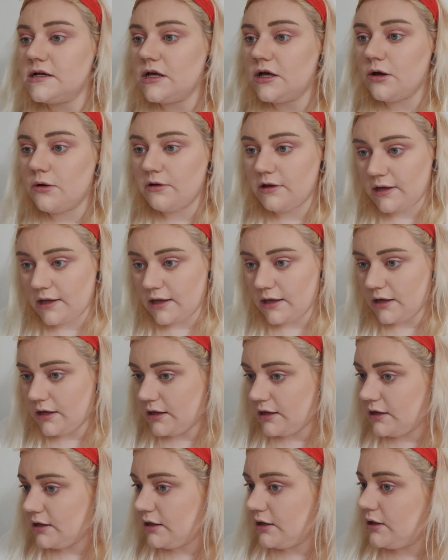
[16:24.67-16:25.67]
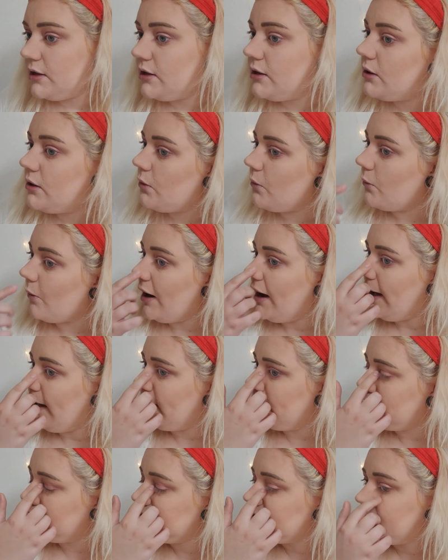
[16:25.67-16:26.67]
going
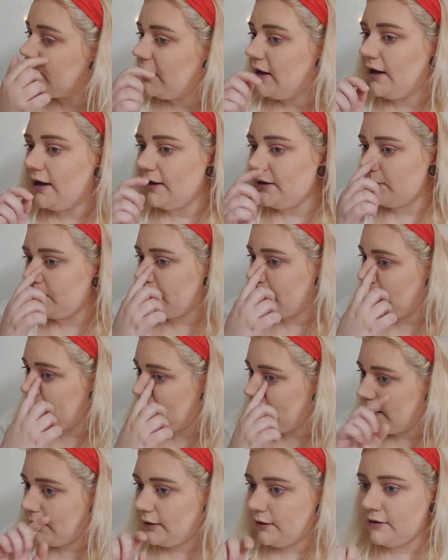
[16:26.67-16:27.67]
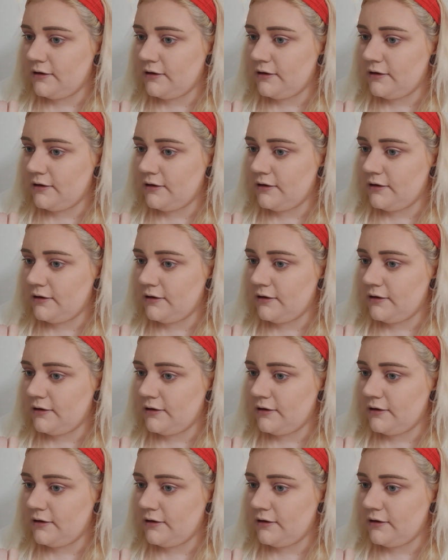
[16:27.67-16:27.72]
wild behind me.